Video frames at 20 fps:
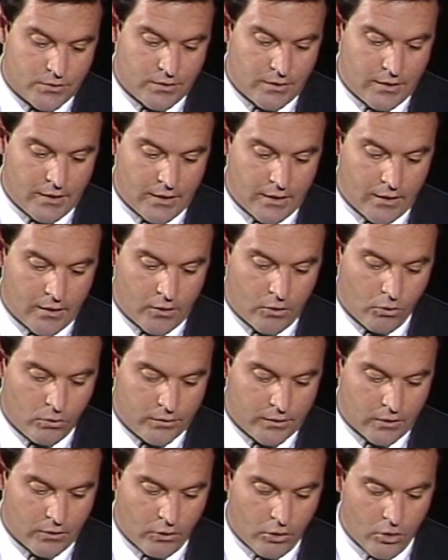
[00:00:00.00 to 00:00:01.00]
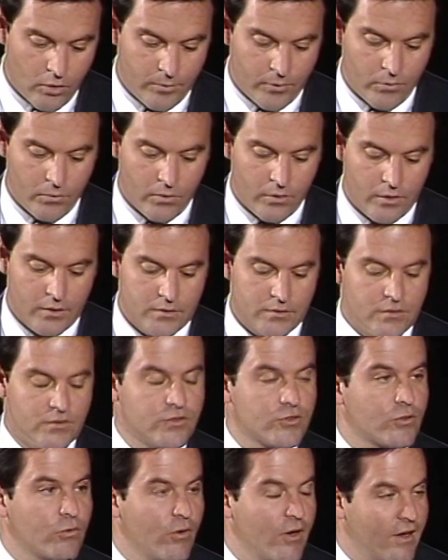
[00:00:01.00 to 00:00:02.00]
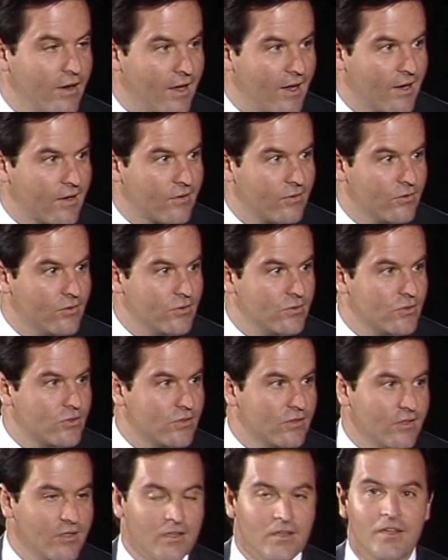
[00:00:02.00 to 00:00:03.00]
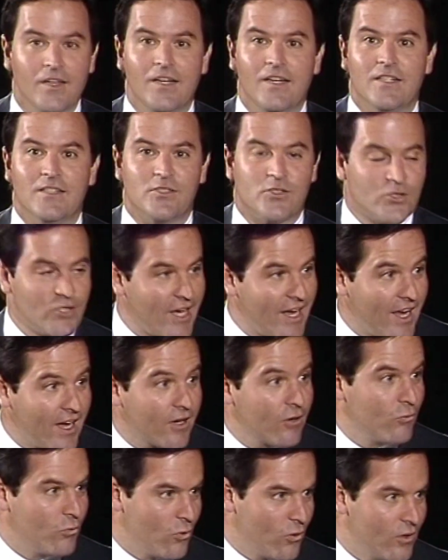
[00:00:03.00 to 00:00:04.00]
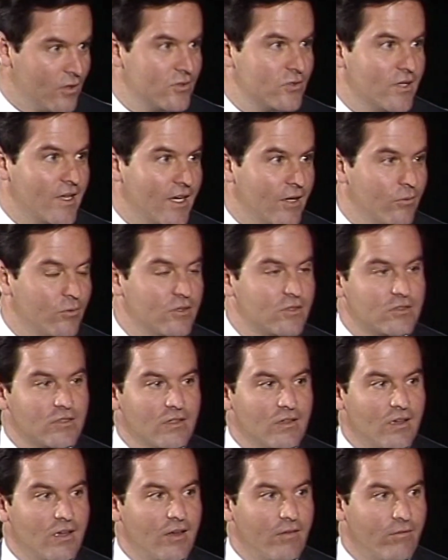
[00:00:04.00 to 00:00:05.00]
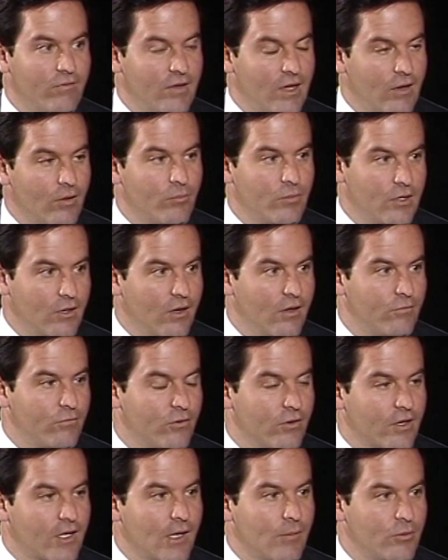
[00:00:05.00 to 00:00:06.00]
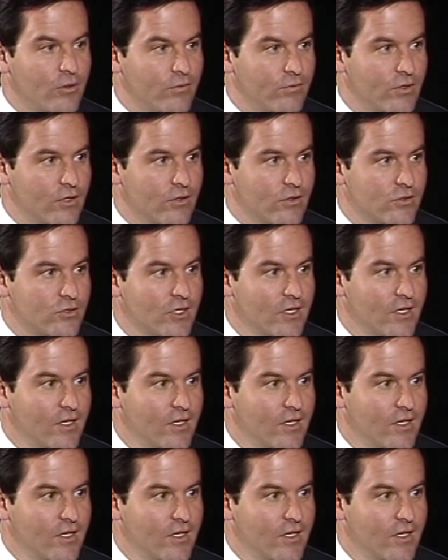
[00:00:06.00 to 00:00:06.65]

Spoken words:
the Golden Globe Awards, the Screen Actors, the SAG Awards now, which have now been on for a couple of years,